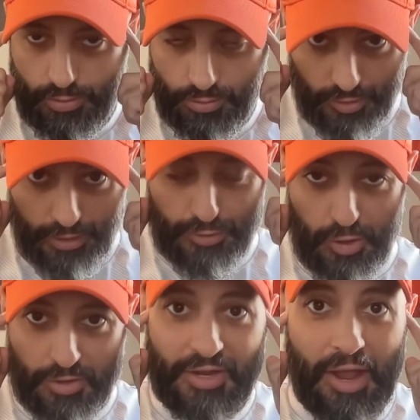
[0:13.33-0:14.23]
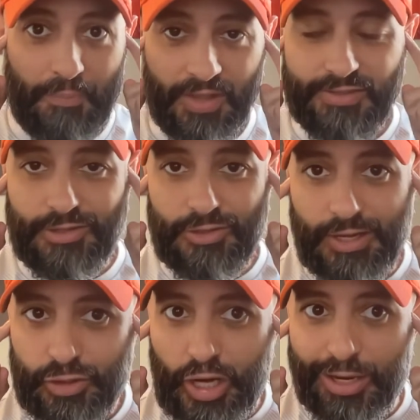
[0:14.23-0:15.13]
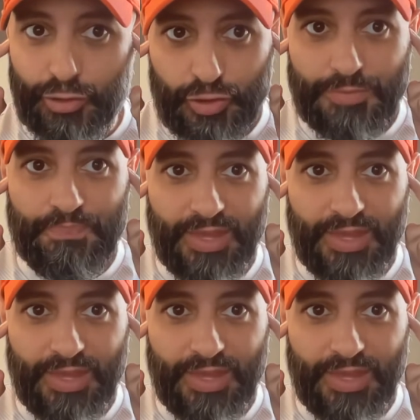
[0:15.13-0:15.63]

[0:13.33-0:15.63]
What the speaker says: so that's start time because it changed.